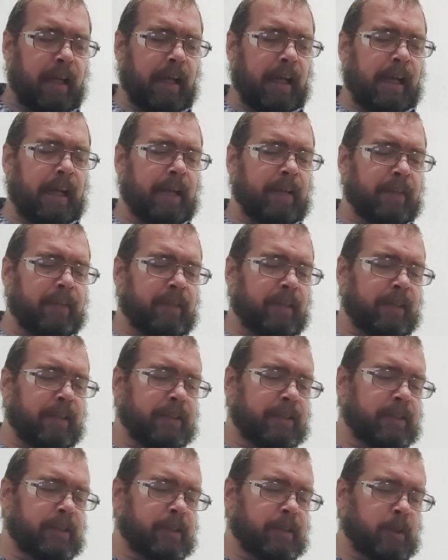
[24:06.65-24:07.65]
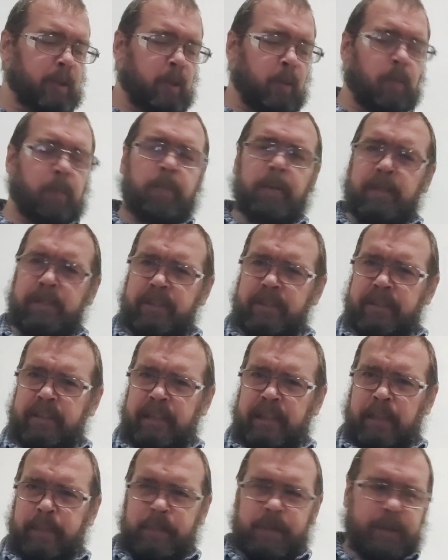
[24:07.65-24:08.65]
I have done so much
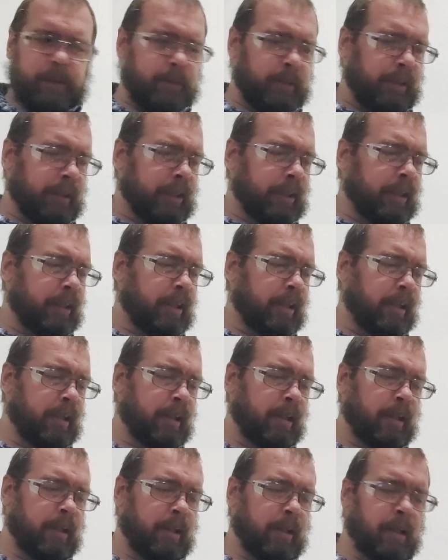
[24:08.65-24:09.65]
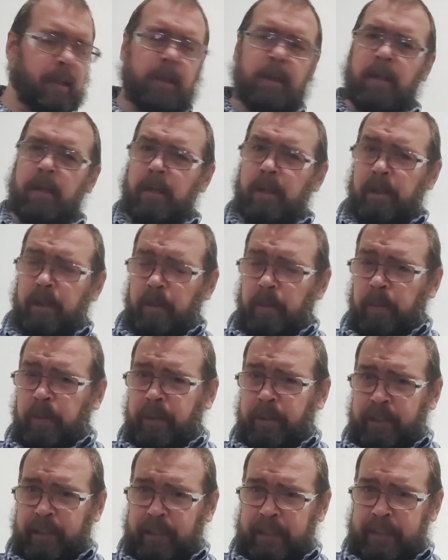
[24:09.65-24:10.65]
snap shooting
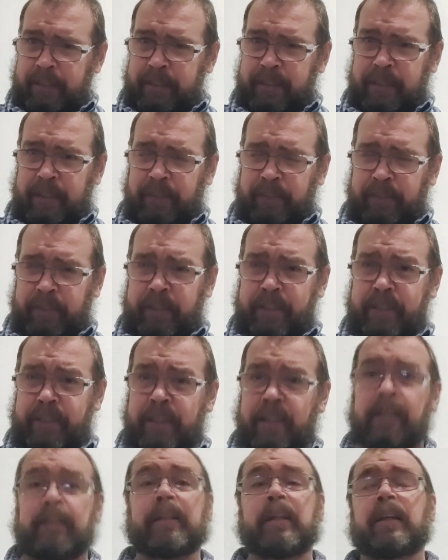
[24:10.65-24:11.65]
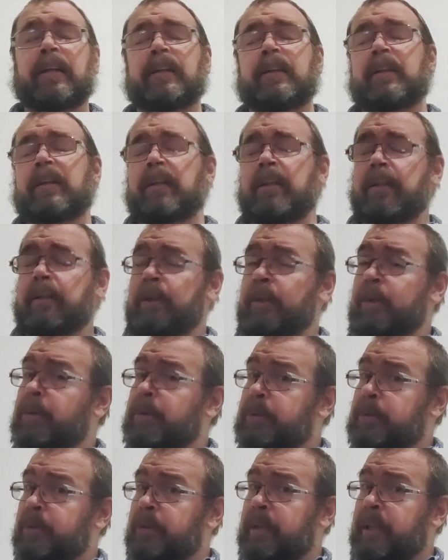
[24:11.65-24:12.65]
with an 870 shotgun,
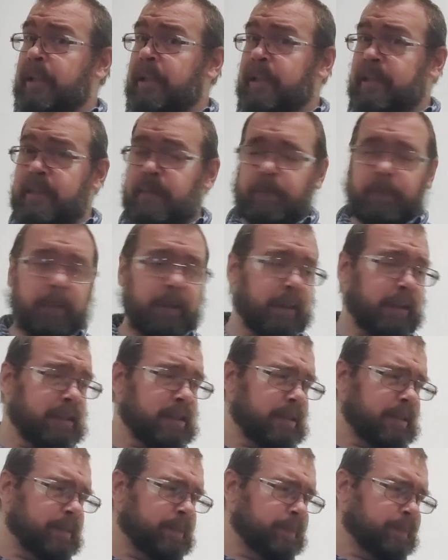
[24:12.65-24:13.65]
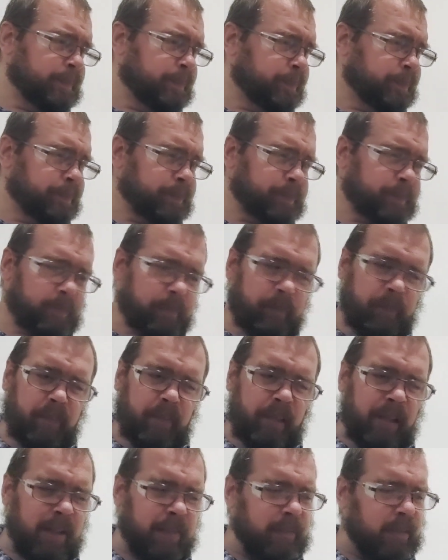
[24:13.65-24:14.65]
usually an Express.
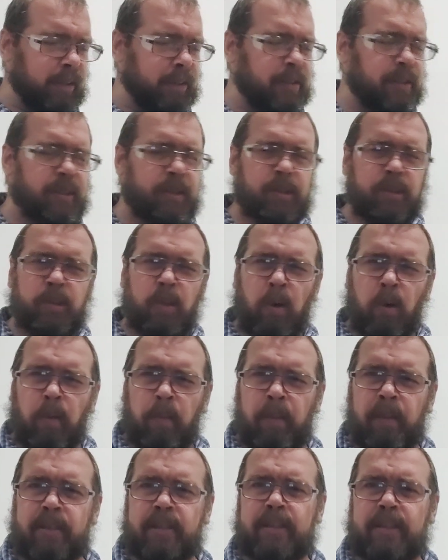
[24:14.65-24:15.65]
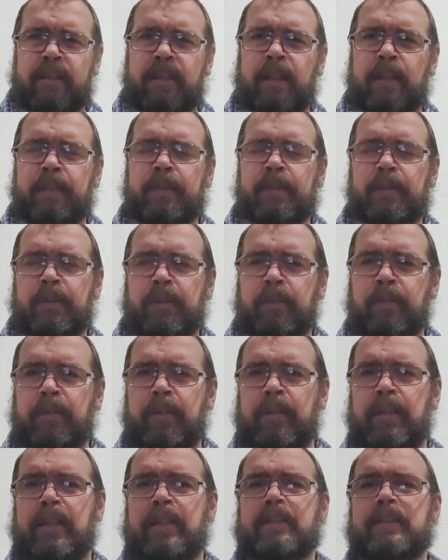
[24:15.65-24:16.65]
I've done so much snap shooting
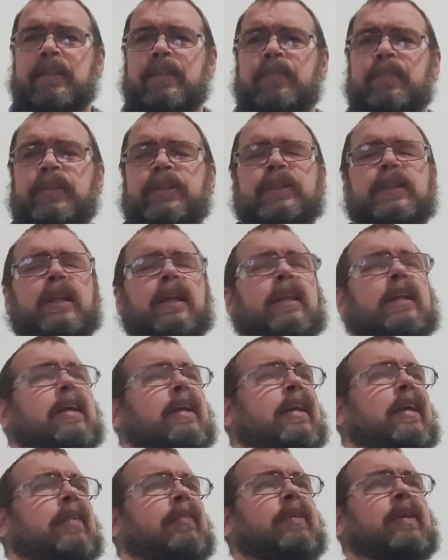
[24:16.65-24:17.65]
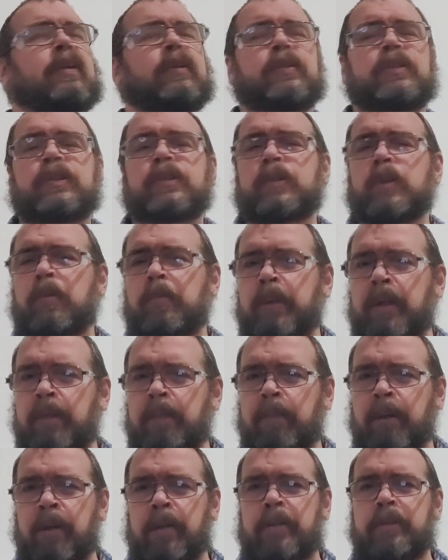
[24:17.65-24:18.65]
with an 870 shotgun. I've killed so many
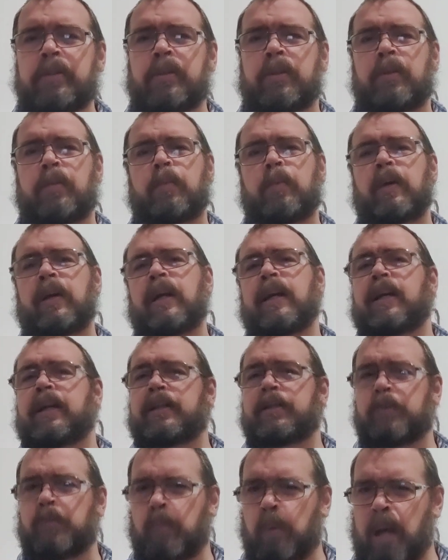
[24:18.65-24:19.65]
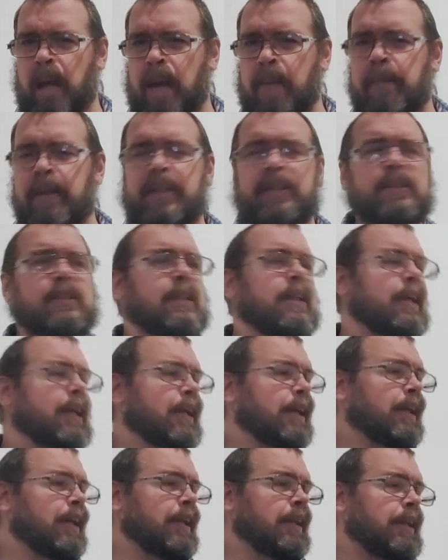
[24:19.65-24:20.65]
birds on the rise, rabbits,
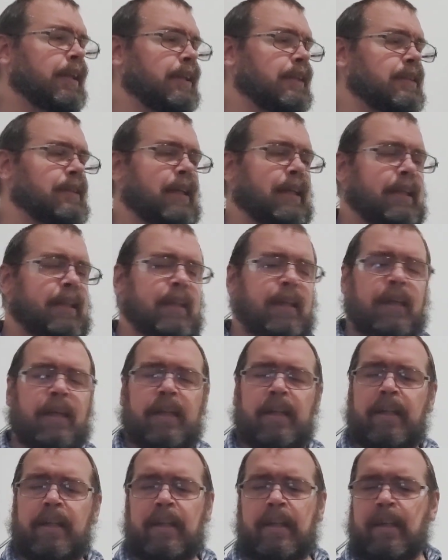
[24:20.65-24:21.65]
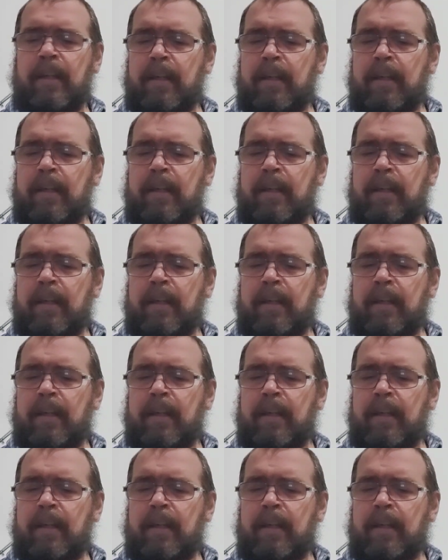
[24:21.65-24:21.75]
things like that.